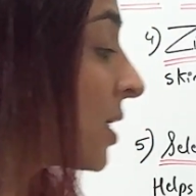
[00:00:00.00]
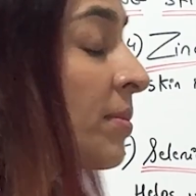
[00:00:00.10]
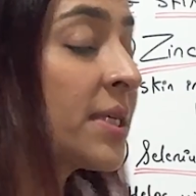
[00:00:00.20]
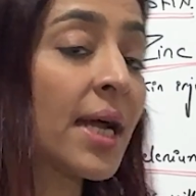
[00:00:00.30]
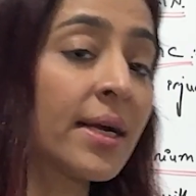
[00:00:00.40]

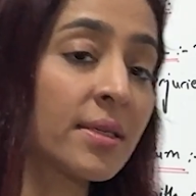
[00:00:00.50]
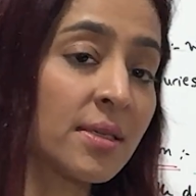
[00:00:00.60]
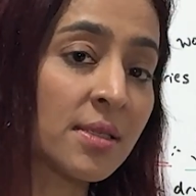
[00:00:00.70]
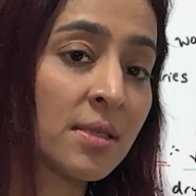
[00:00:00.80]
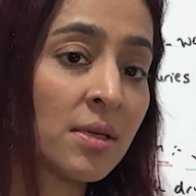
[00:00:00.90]

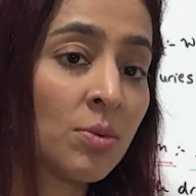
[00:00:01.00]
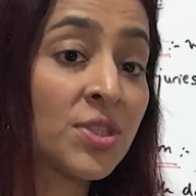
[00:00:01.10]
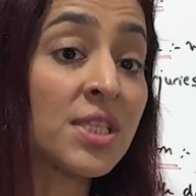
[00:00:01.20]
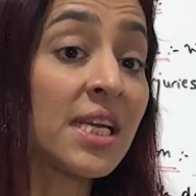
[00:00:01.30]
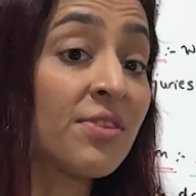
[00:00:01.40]
dermatitis, which
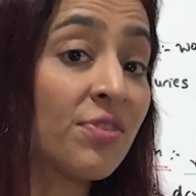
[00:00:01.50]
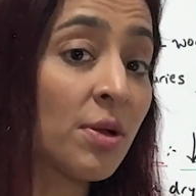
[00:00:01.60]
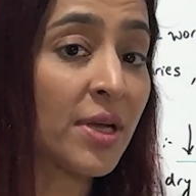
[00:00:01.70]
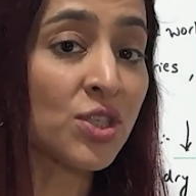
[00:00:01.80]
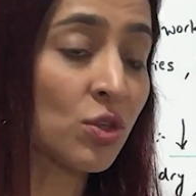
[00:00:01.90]
is
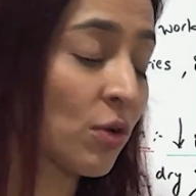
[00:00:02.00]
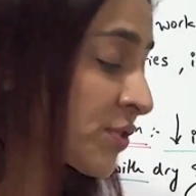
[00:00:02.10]
inflammation of